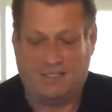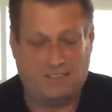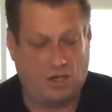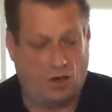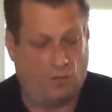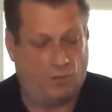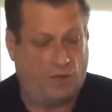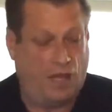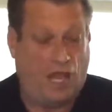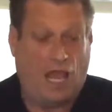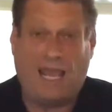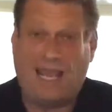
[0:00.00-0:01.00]
So
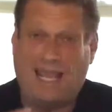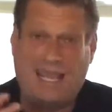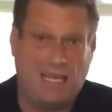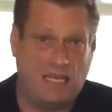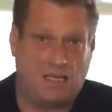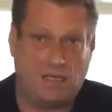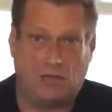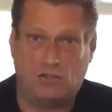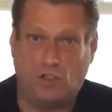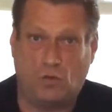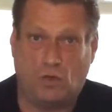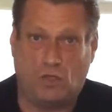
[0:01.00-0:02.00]
any
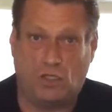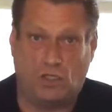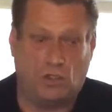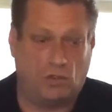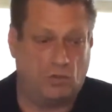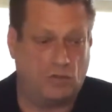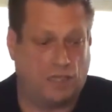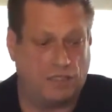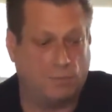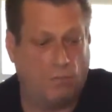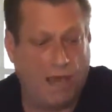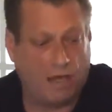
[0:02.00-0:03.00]
colors you want to use,
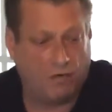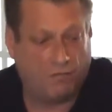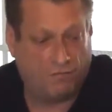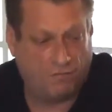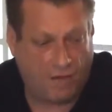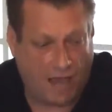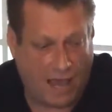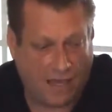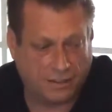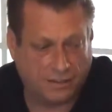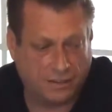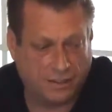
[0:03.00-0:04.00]
as a matter of
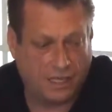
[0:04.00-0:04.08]
fact,